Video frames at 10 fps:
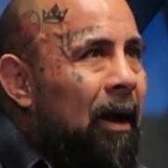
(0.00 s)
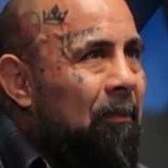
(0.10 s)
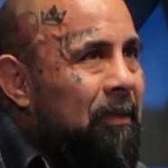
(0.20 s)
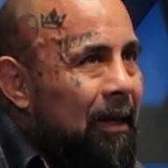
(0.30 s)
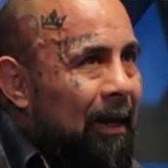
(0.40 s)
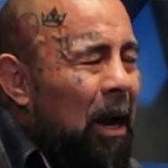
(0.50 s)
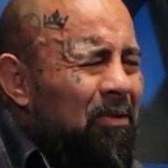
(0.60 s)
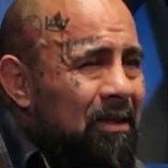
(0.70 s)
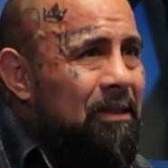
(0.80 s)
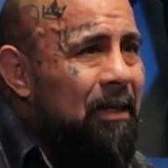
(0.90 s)
I'm thinking like how
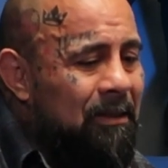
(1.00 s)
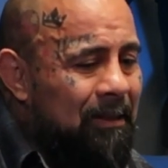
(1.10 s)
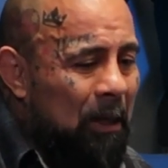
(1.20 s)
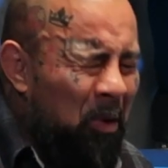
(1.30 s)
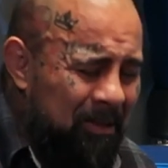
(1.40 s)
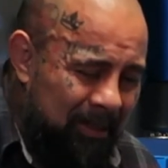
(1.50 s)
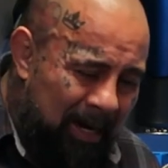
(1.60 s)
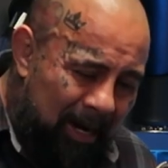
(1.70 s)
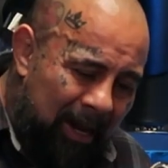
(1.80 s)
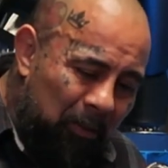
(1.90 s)
disgusting that was
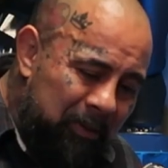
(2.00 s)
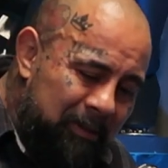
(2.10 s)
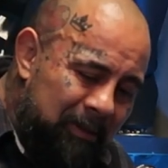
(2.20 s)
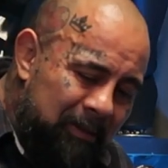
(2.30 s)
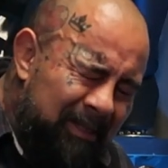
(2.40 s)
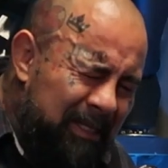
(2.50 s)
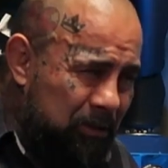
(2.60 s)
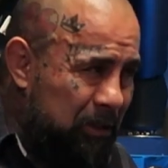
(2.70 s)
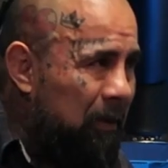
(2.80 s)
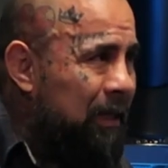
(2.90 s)
that I was
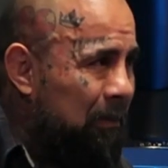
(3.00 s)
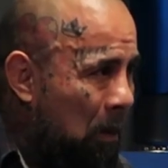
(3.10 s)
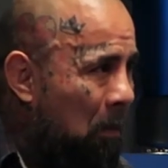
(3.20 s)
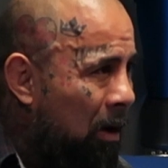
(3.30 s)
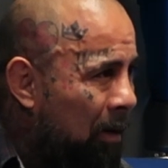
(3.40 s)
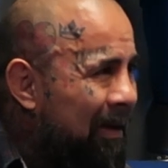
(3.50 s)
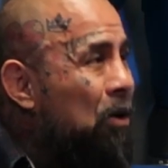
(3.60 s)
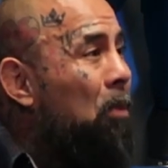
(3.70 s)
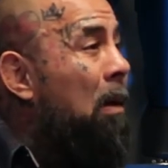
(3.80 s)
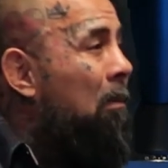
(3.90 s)
disrespecting my mom in
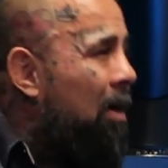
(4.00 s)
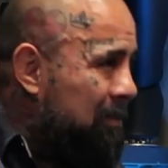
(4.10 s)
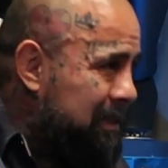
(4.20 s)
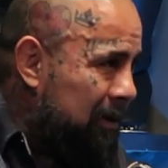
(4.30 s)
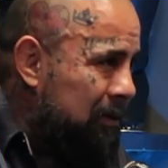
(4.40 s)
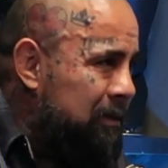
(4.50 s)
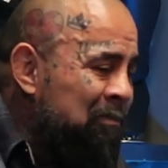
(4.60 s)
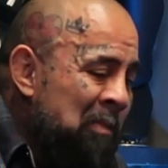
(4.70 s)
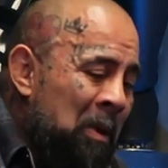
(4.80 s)
my mom's house.